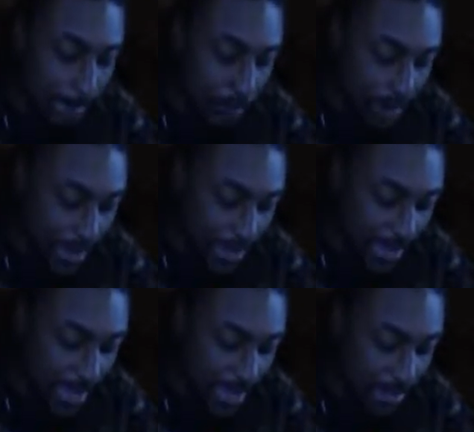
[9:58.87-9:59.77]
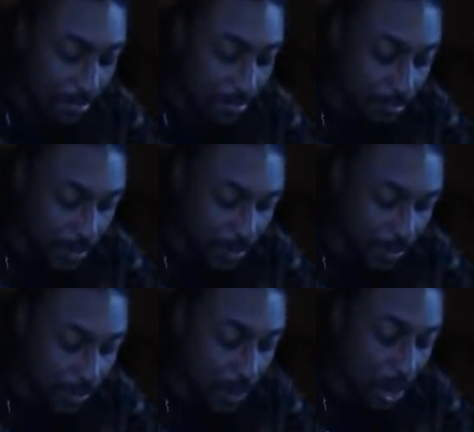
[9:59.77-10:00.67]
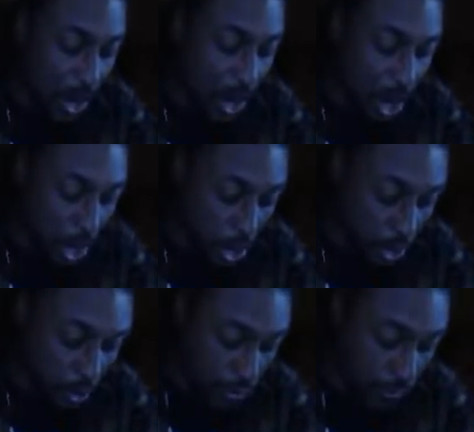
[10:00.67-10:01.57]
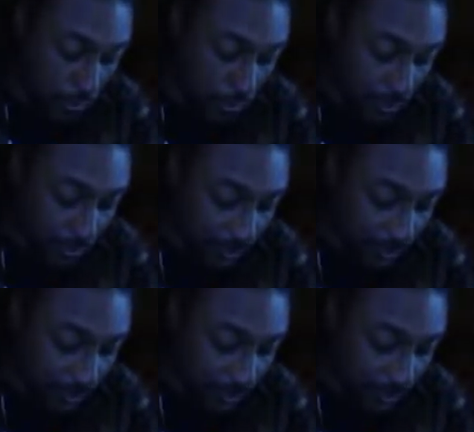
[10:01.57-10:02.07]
bread and bitter herbs.